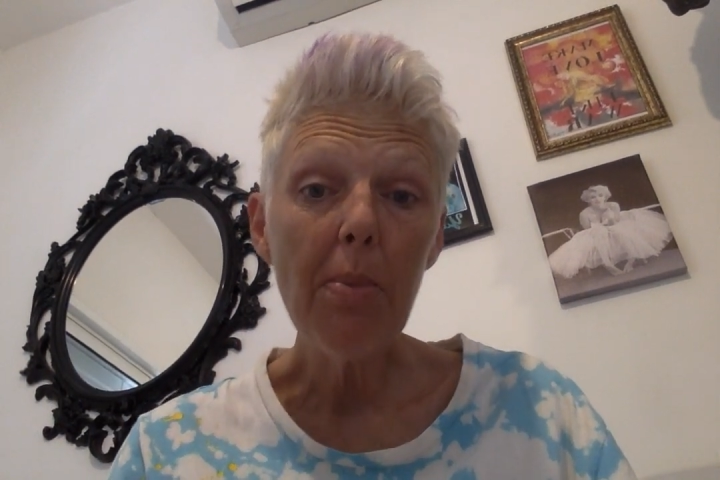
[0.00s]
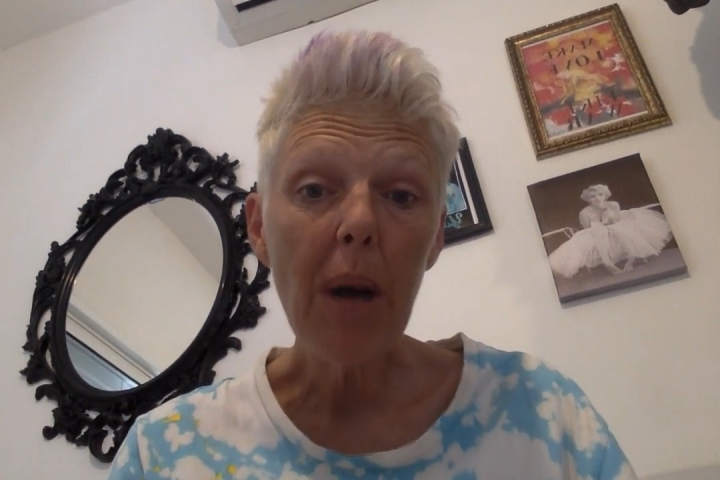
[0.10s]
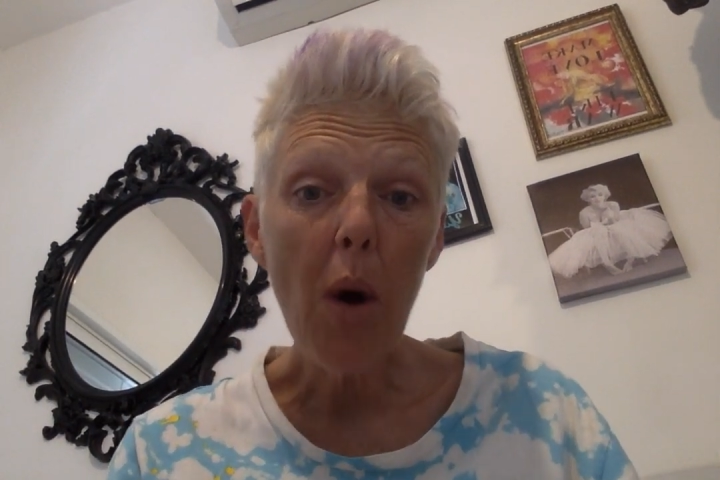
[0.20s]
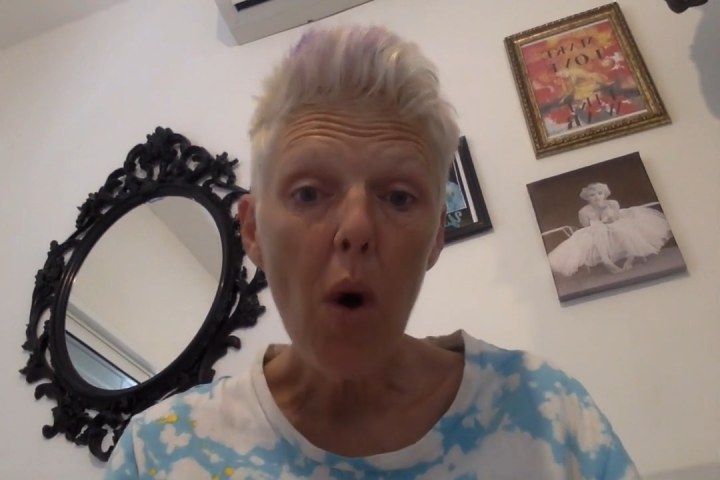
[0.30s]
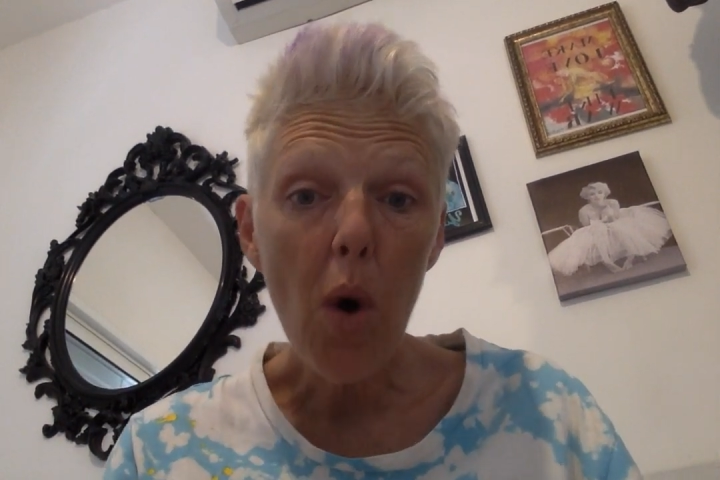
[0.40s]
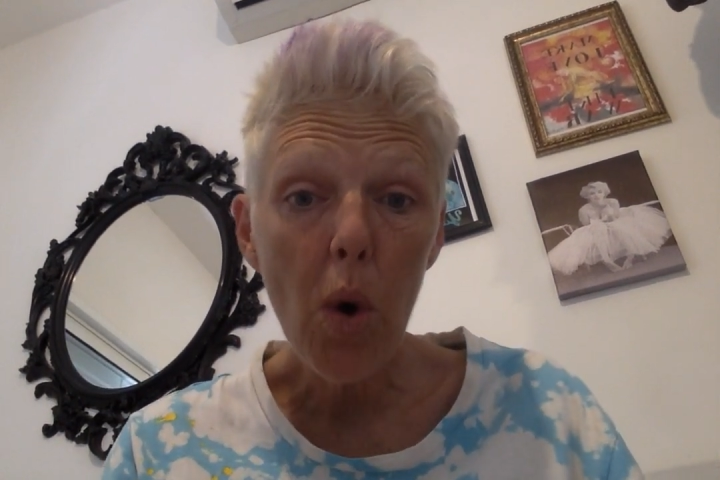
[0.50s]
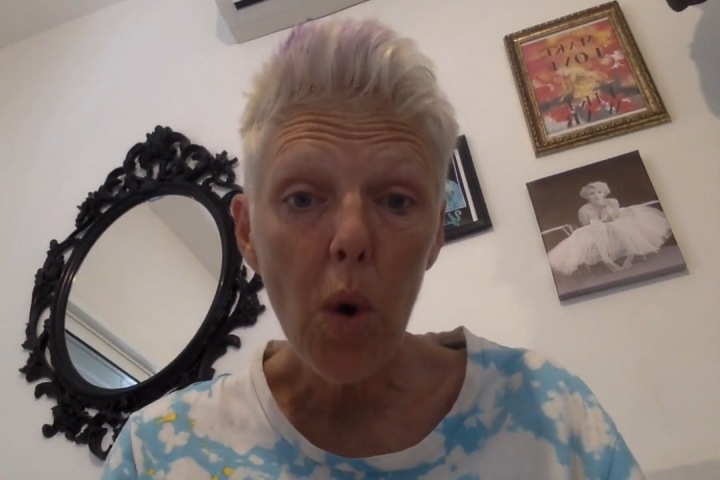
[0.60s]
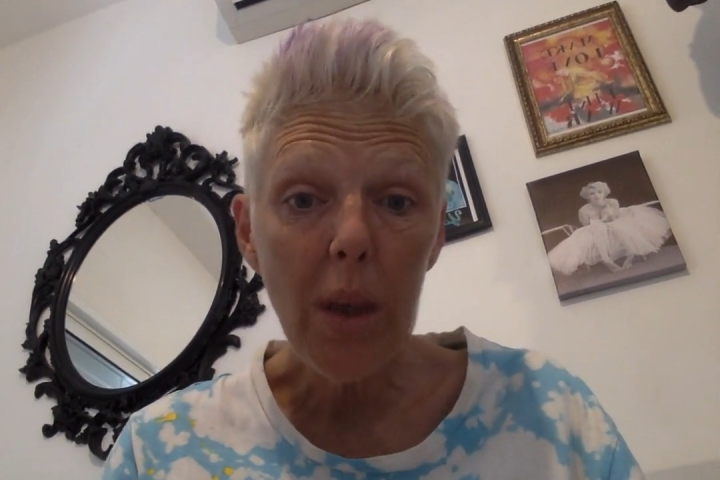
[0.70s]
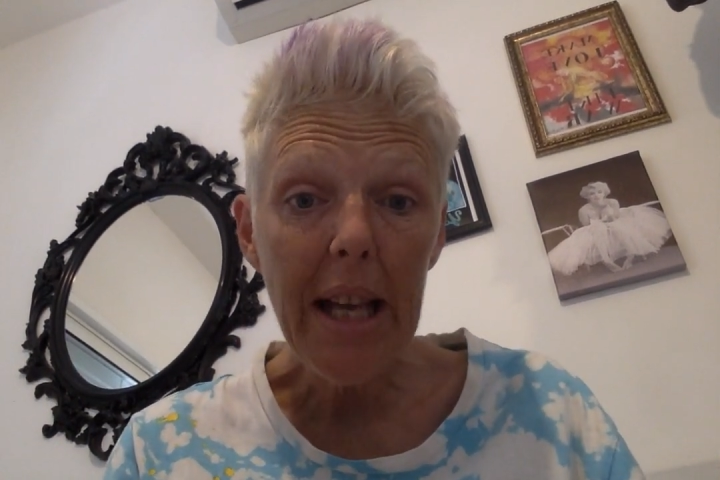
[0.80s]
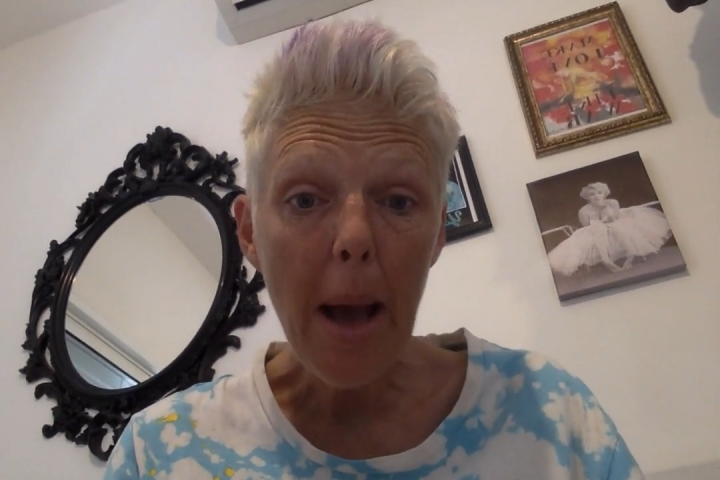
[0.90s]
But
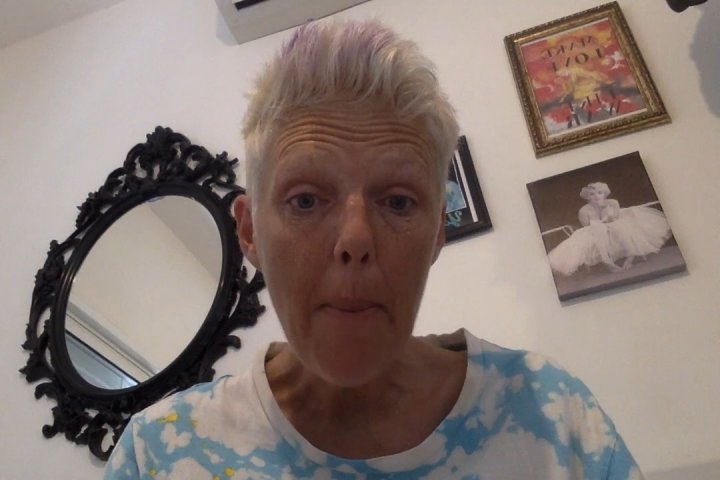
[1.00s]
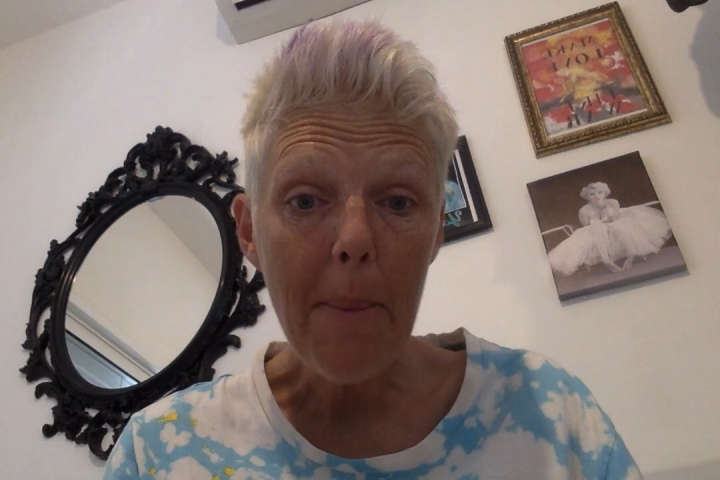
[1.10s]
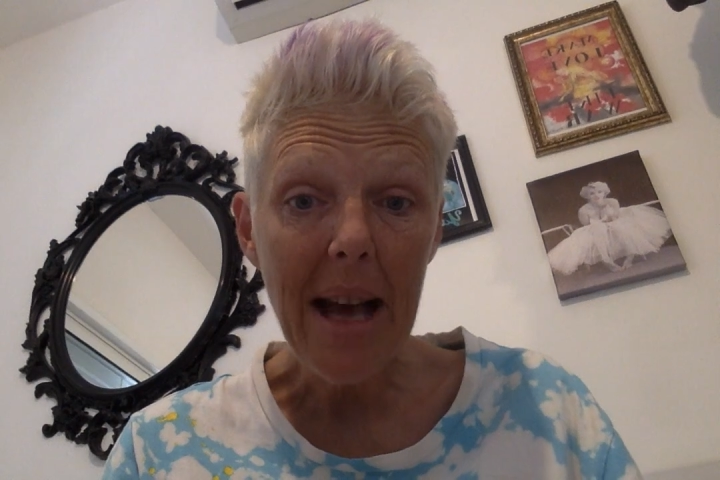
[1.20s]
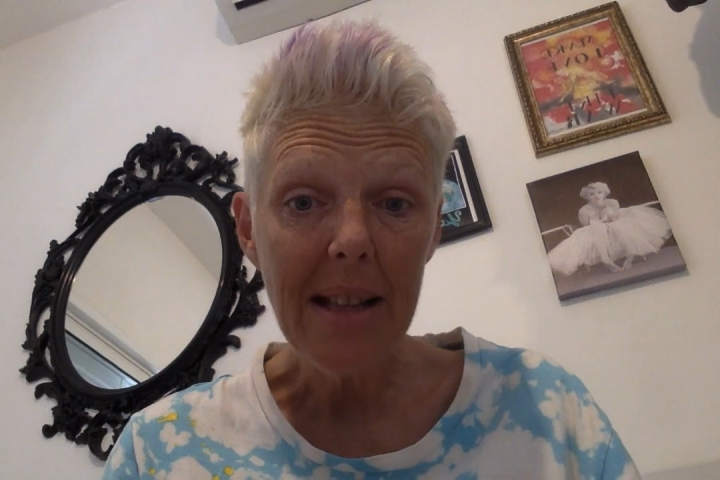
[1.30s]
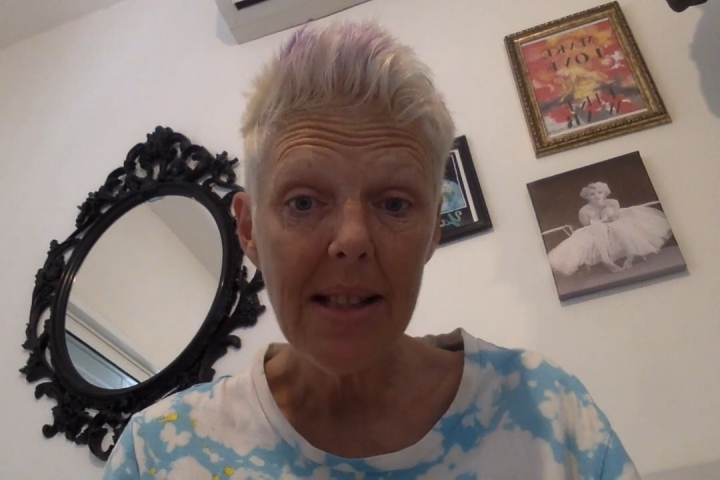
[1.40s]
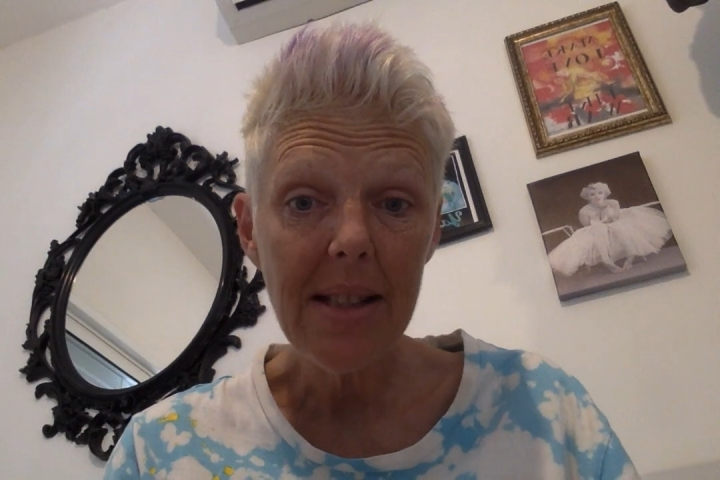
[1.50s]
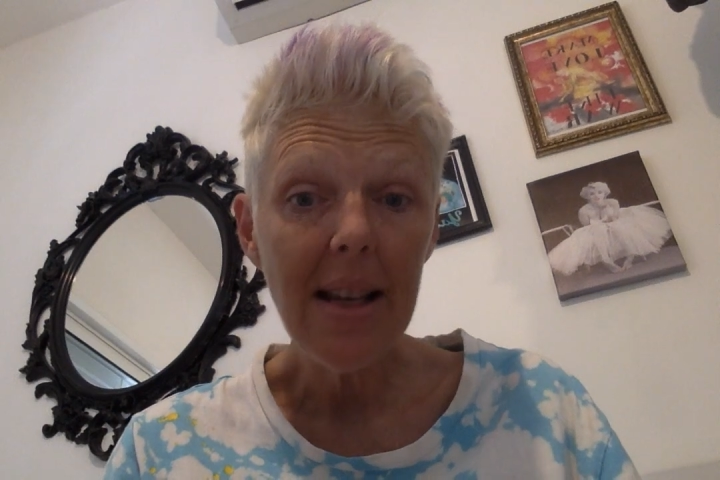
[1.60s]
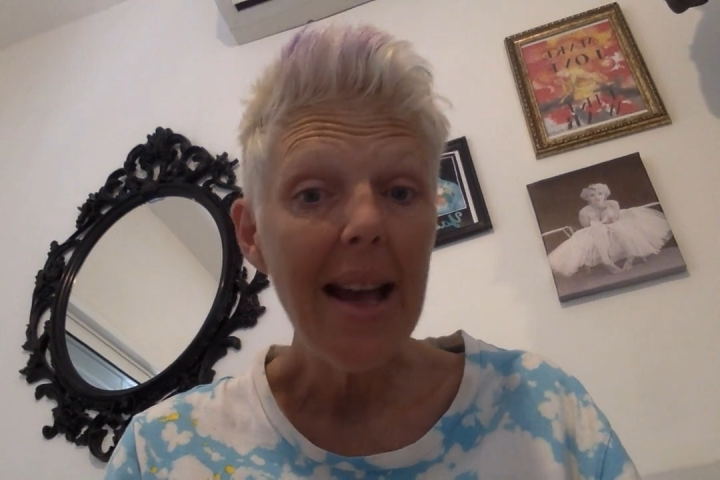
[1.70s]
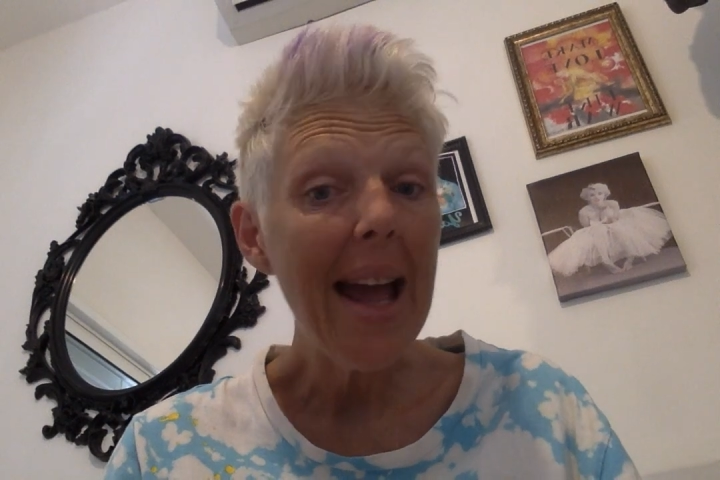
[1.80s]
holy mess.